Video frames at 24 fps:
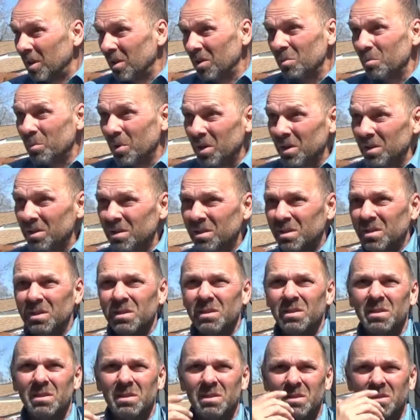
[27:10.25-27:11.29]
other birds,
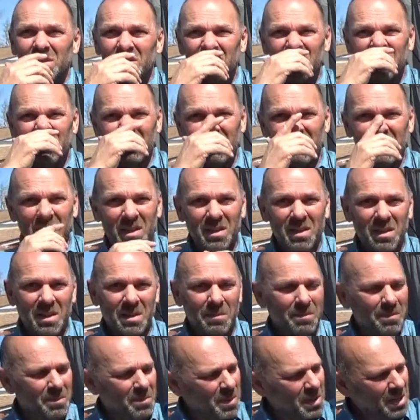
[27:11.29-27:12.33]

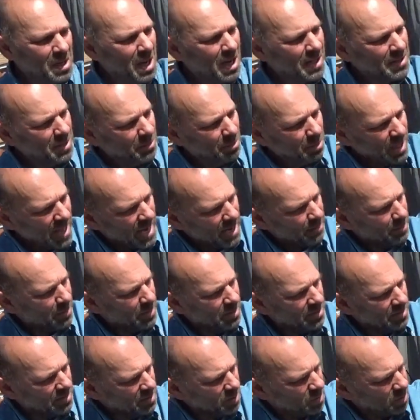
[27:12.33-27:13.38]
but not the
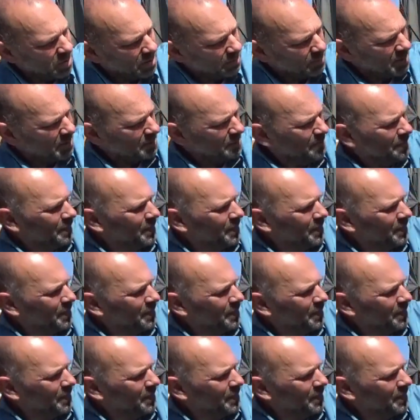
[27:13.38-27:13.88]
blackbird swarms.